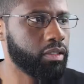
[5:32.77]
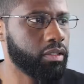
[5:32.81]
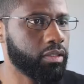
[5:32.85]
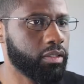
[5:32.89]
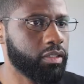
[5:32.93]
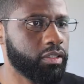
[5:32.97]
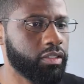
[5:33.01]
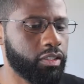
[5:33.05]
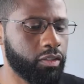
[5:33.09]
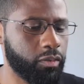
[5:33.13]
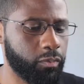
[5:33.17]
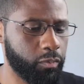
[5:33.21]

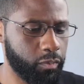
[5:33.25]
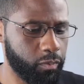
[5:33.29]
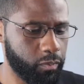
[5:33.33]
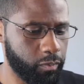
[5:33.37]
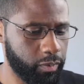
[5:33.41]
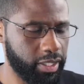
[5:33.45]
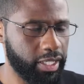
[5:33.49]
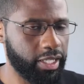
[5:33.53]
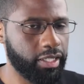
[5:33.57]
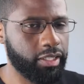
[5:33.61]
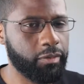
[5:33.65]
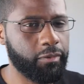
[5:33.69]
Okay, so
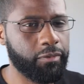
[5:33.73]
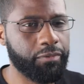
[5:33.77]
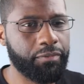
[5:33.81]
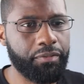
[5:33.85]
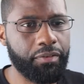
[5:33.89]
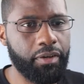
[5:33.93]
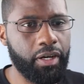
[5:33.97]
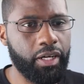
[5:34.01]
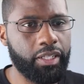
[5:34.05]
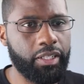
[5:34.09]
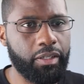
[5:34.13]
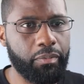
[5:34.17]
we got the
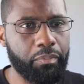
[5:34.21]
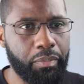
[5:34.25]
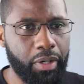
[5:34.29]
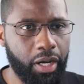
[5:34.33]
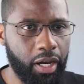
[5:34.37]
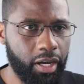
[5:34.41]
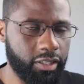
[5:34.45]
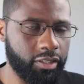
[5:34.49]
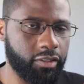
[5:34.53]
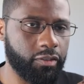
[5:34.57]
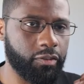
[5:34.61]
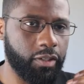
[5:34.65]
falling
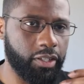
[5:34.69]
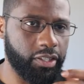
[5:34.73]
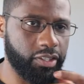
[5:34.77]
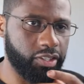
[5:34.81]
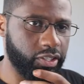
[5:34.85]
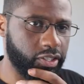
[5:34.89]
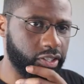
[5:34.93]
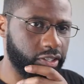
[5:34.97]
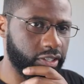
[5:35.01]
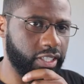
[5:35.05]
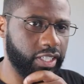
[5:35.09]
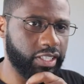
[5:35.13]
box
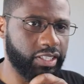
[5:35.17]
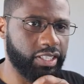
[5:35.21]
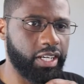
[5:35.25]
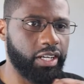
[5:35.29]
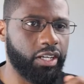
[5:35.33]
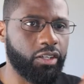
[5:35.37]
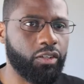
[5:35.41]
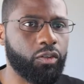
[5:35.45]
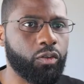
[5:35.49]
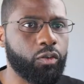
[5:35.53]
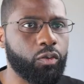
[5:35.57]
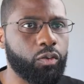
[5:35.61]
transition. That's
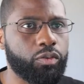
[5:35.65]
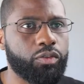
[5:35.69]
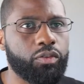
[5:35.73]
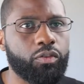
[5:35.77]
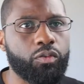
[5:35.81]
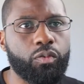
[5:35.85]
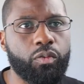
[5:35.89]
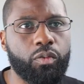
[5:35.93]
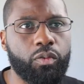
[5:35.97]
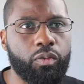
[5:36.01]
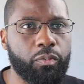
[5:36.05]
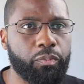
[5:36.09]
kind of cool
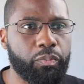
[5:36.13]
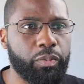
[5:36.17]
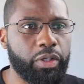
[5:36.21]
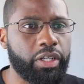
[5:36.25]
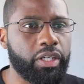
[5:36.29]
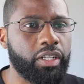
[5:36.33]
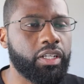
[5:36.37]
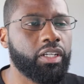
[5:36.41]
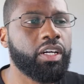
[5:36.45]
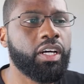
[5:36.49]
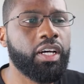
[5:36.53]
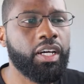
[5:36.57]
too.
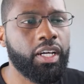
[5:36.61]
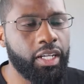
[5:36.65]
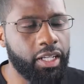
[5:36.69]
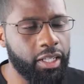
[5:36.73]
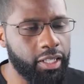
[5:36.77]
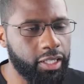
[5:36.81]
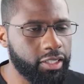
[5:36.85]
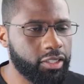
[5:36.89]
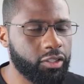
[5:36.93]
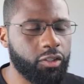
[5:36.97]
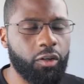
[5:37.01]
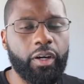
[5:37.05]
But
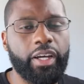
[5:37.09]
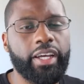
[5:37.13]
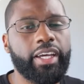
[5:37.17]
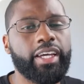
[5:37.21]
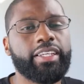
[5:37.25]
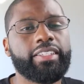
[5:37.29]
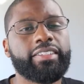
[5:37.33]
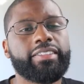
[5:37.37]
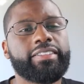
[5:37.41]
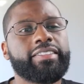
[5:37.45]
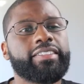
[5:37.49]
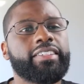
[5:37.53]
let's go
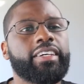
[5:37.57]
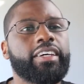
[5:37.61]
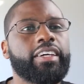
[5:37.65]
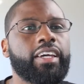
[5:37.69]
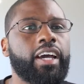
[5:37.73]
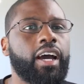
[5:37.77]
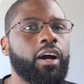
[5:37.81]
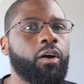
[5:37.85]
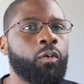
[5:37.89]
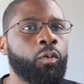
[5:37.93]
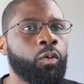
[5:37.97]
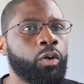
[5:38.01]
ahead and say
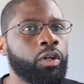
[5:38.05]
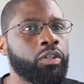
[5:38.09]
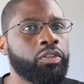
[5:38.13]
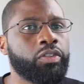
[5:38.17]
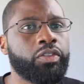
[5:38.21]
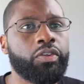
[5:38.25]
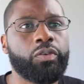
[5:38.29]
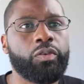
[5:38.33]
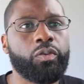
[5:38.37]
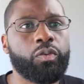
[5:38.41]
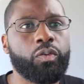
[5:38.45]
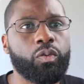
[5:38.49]
I wanted
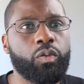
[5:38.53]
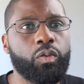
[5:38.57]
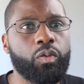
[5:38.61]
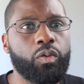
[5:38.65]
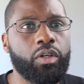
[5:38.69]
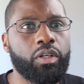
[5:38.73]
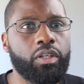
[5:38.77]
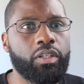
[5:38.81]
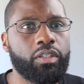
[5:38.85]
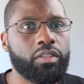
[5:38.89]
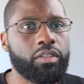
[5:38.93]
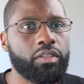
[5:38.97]

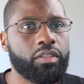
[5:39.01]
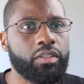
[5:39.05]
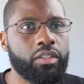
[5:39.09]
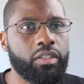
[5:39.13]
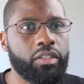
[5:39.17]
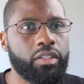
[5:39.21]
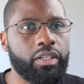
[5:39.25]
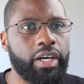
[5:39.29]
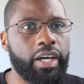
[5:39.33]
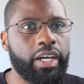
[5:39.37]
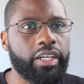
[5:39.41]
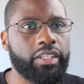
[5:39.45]

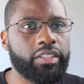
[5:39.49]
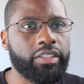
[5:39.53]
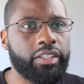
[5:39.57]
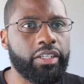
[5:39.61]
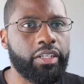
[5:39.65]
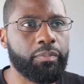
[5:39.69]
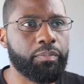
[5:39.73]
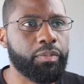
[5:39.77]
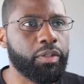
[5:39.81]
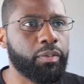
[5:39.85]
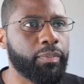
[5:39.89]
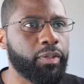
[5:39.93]
to
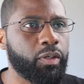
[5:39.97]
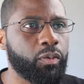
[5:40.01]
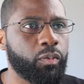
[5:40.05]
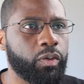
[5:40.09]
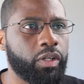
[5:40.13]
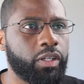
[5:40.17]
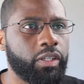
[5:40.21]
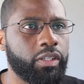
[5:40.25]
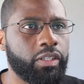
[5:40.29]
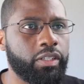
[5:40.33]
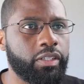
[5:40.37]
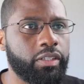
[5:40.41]
actually implement
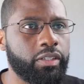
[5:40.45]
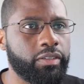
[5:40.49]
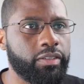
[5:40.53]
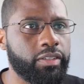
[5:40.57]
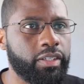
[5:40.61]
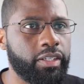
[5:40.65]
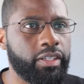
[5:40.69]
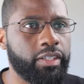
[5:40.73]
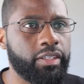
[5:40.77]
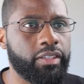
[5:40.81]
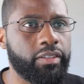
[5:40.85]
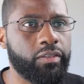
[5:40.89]
one of
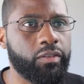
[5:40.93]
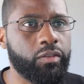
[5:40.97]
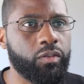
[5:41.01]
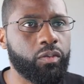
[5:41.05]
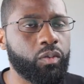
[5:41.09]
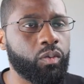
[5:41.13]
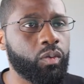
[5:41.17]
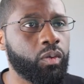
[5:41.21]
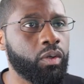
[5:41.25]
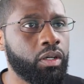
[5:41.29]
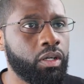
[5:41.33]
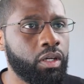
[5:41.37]
these
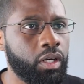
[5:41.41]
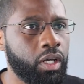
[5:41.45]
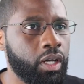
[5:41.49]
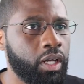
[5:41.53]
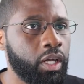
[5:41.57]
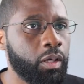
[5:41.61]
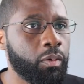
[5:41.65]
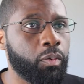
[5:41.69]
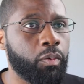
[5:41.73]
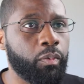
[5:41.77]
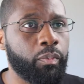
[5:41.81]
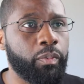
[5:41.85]
into
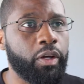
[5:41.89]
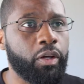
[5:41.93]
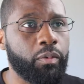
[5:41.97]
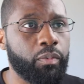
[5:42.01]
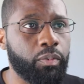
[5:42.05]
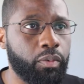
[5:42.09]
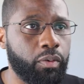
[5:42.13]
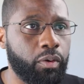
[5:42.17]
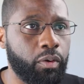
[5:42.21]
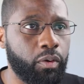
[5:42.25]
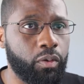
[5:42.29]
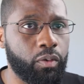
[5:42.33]
Premiere
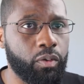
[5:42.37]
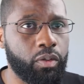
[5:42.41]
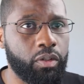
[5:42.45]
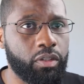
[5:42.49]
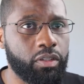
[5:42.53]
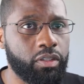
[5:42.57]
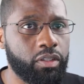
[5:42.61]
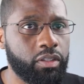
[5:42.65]
Pro.